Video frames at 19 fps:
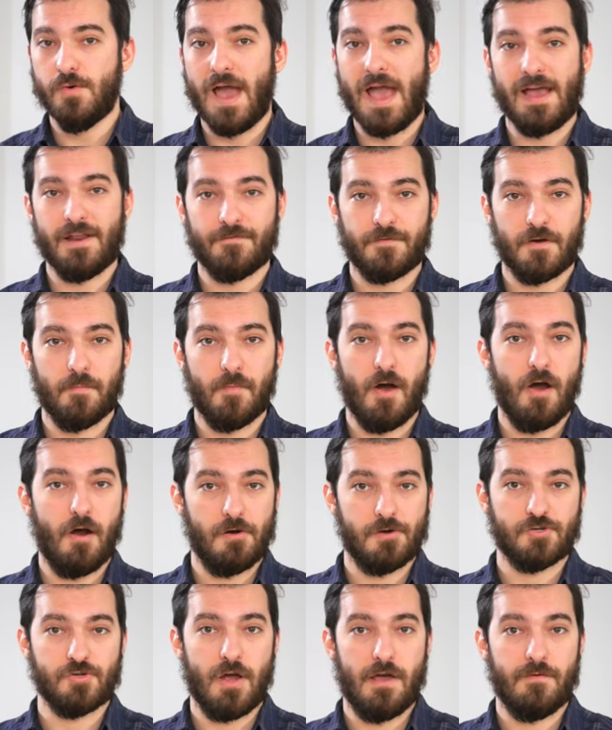and from a
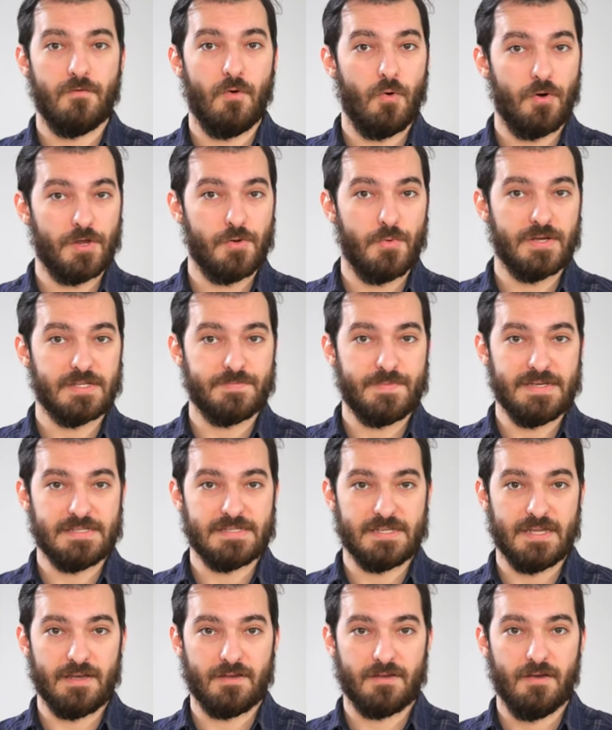hard drive or U S B
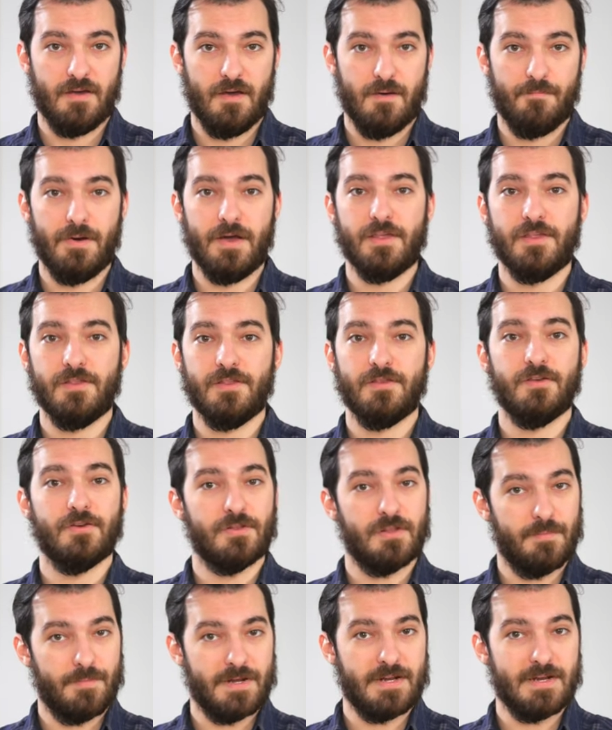stick, but you're
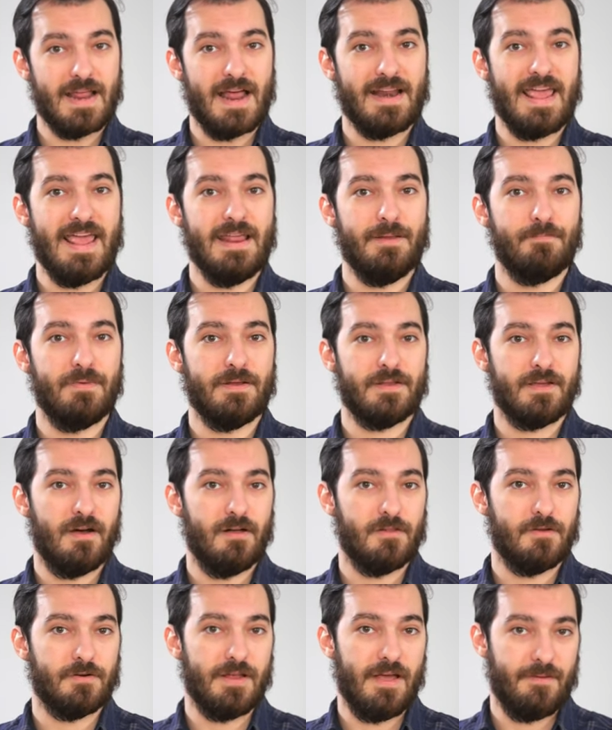limited at eight bit
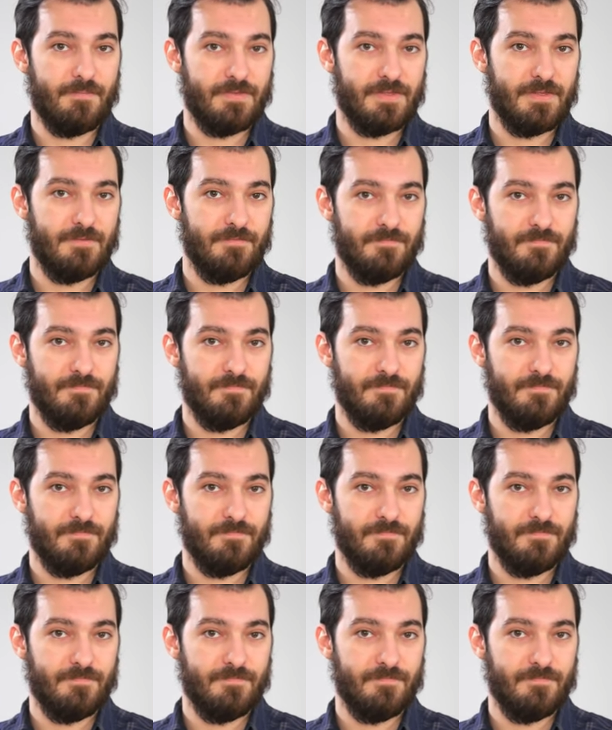color depth.